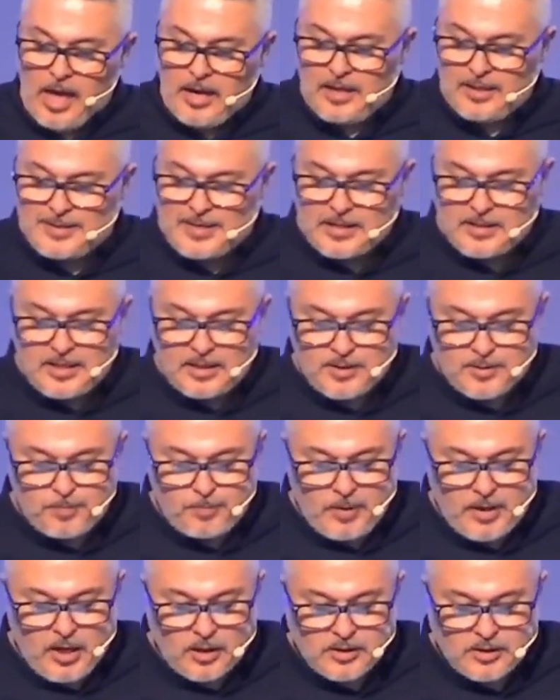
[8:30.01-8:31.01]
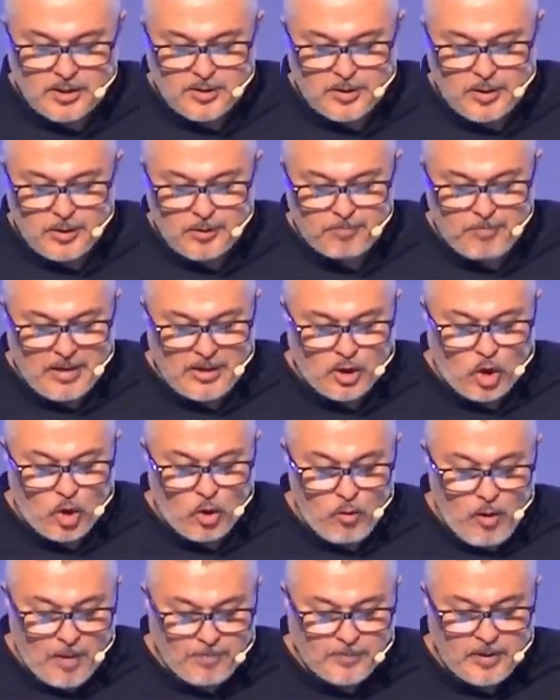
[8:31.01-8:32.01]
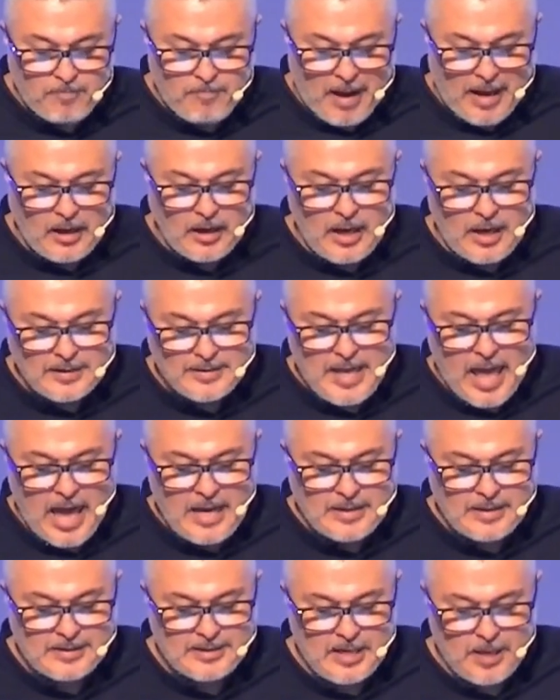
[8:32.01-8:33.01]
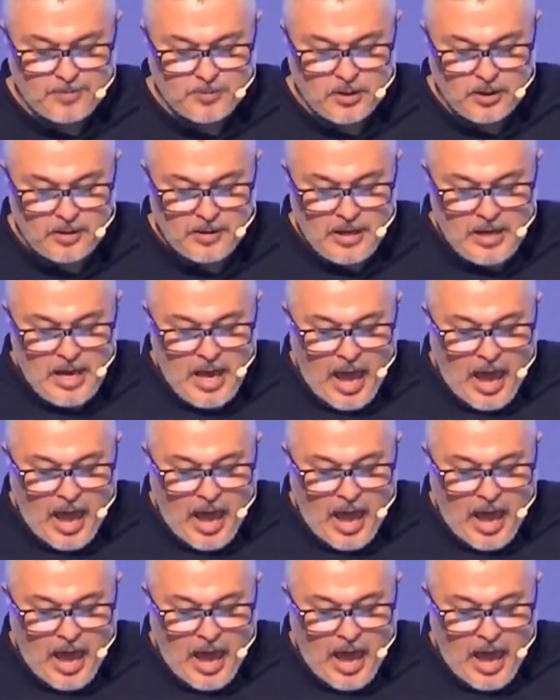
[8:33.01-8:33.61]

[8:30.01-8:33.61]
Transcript: And he says it's because it's been corrupted by lust and deception.